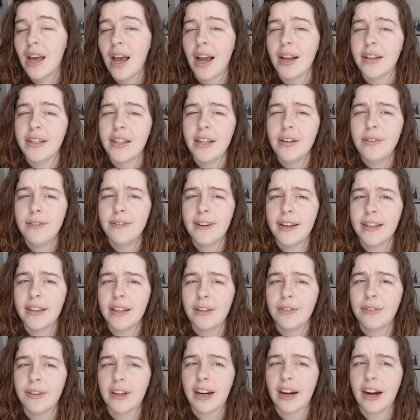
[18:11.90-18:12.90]
did
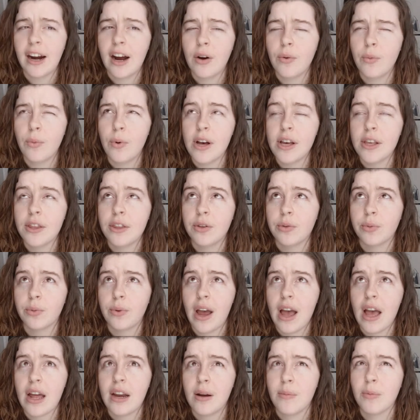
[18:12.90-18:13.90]
finally figure out what
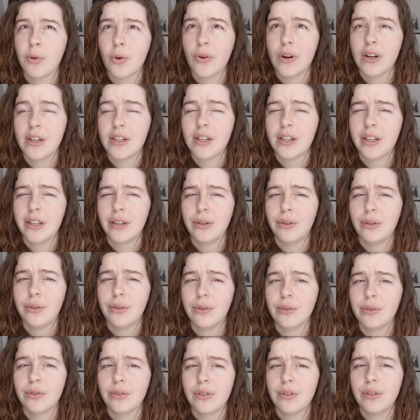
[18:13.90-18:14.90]
thread I'm going to
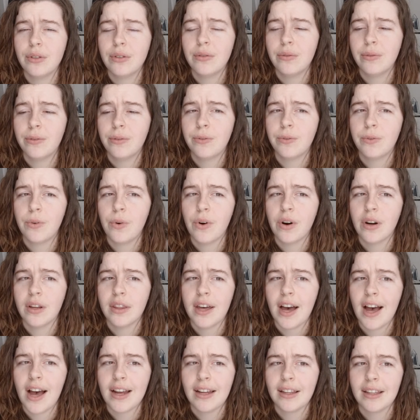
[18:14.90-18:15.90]
use for
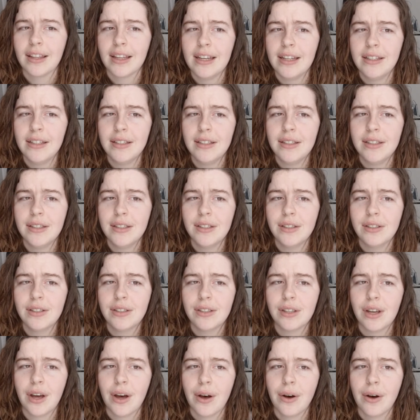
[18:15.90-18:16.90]
the eyelets,
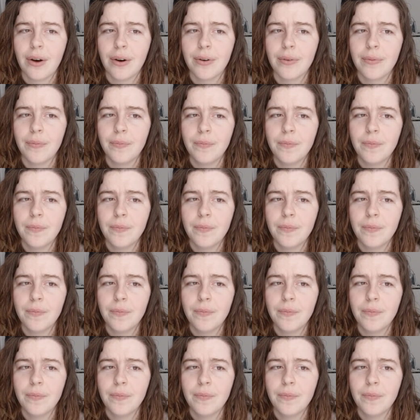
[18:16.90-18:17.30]
so